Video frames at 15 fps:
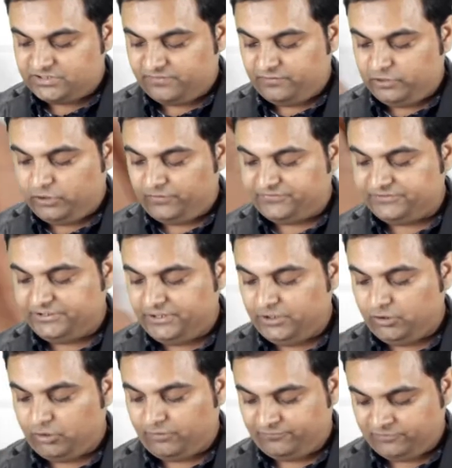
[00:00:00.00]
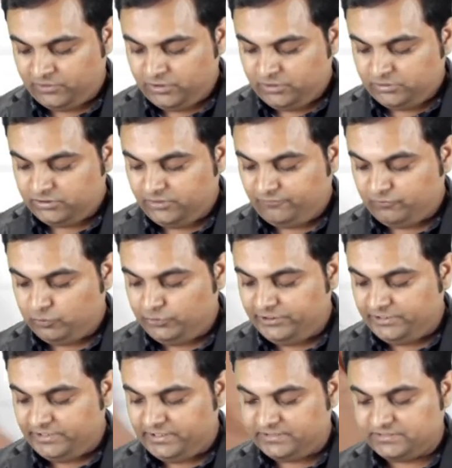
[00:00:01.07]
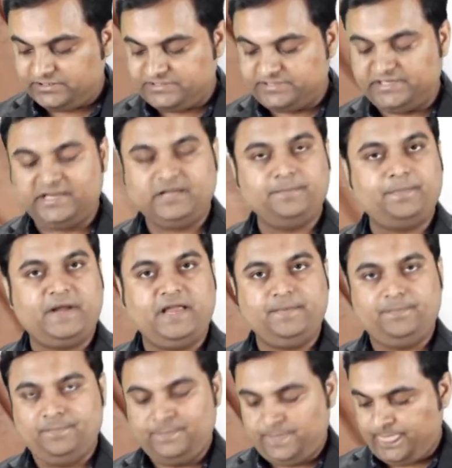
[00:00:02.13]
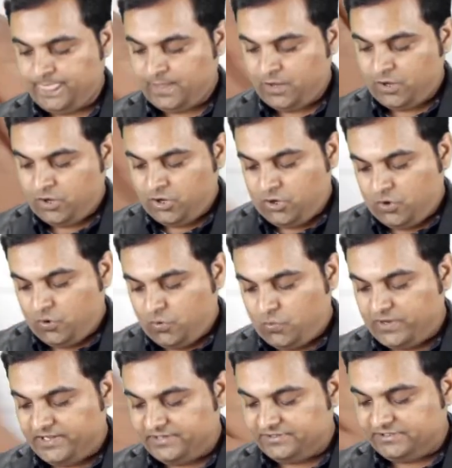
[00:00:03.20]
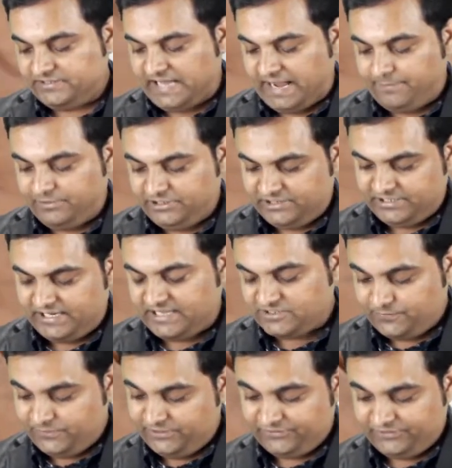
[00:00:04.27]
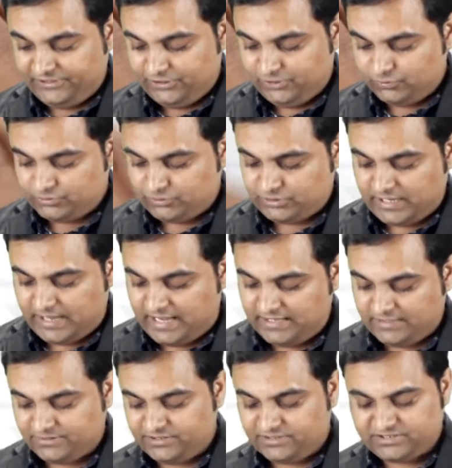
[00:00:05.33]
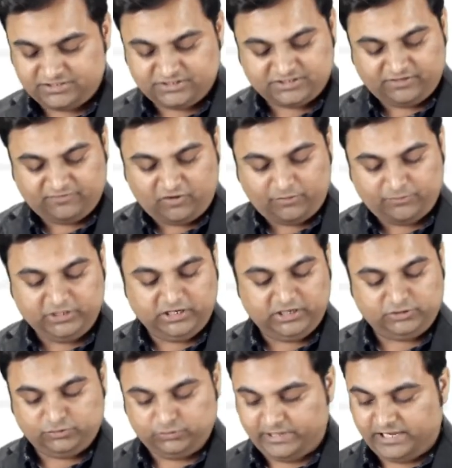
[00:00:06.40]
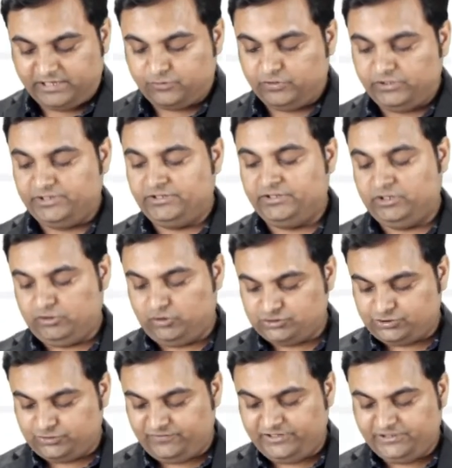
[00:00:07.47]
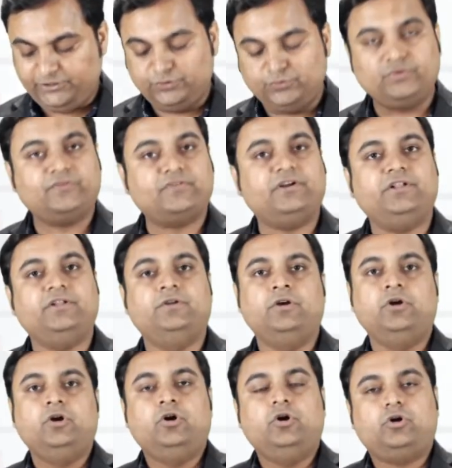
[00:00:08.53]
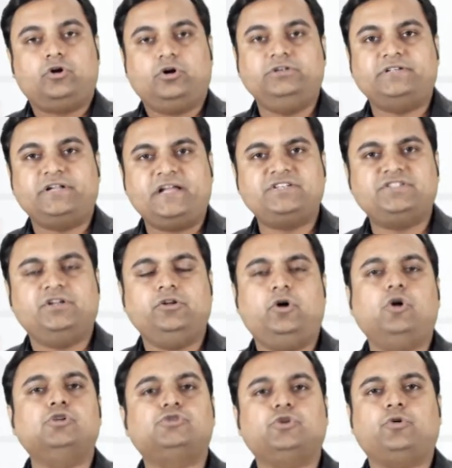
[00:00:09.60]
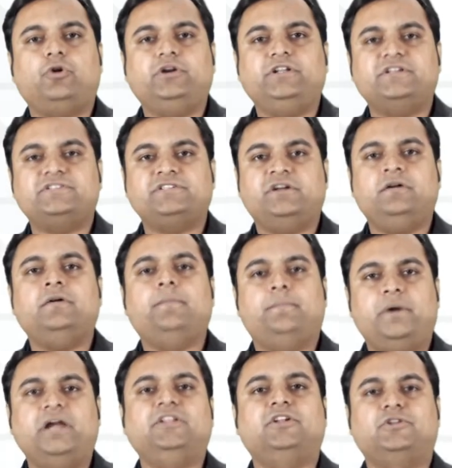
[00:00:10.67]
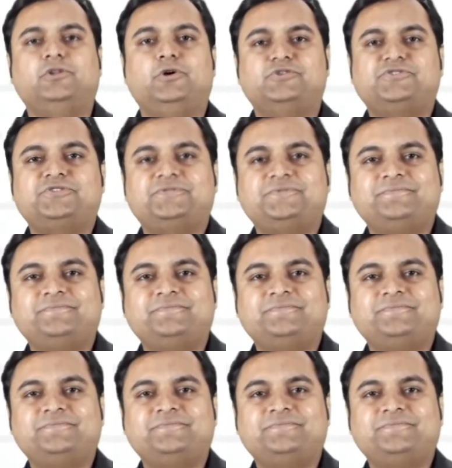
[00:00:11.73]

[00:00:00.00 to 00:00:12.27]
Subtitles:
the velocity of the fluid in the second pipe where the diameter has been reduced, and this is the formula to calculate the loss of head due to sudden contraction, also called as the minor loss.